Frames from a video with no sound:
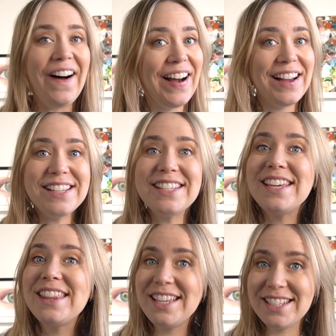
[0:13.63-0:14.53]
I
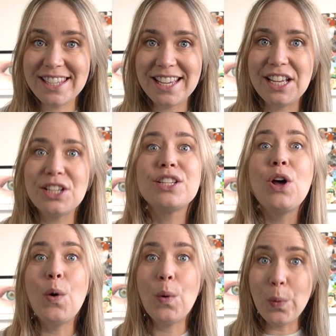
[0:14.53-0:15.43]
see these things
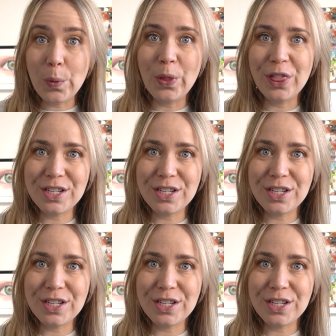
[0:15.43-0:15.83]
all the